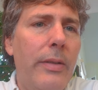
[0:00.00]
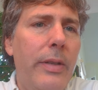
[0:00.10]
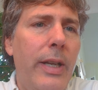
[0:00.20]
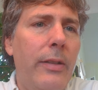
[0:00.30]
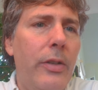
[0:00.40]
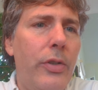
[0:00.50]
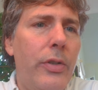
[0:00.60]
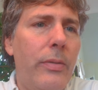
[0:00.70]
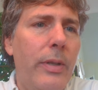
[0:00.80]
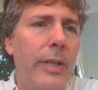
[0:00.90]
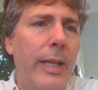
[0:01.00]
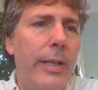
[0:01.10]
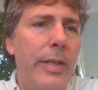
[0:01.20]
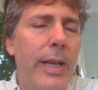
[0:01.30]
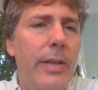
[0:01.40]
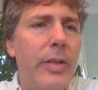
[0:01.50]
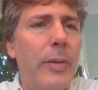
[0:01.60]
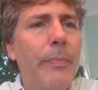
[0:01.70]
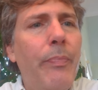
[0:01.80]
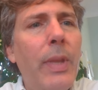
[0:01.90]
English in the United
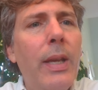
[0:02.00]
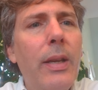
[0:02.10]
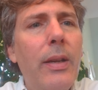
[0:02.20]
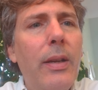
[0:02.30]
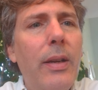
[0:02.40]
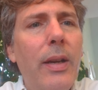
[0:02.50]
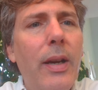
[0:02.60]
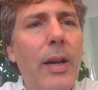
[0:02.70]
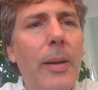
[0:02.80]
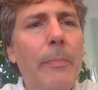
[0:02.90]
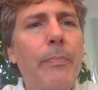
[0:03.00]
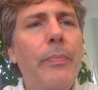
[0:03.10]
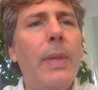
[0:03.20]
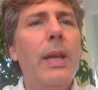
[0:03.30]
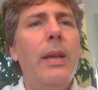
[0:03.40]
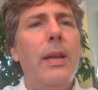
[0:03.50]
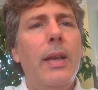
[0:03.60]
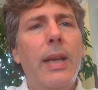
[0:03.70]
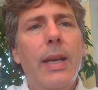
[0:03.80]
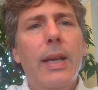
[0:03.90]
States.
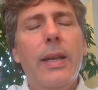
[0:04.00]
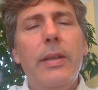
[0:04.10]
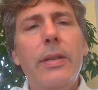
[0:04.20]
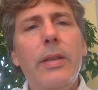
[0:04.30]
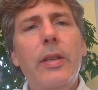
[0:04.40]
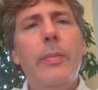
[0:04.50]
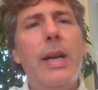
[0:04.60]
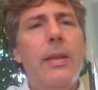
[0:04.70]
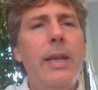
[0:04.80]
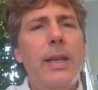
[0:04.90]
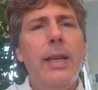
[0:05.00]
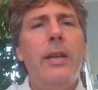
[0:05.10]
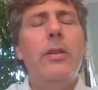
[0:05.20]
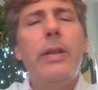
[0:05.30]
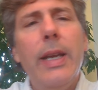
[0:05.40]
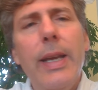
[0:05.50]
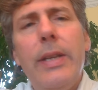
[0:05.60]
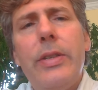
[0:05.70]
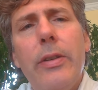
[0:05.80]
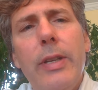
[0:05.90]
And you might think then, okay,
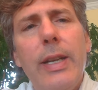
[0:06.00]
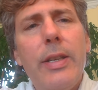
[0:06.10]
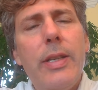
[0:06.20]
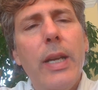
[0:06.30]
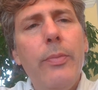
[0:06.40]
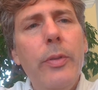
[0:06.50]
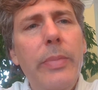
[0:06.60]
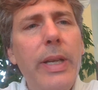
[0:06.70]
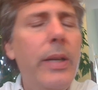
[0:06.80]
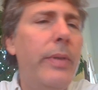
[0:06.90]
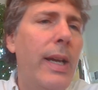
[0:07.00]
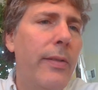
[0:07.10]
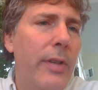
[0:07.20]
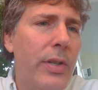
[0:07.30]
so the next step would be we have this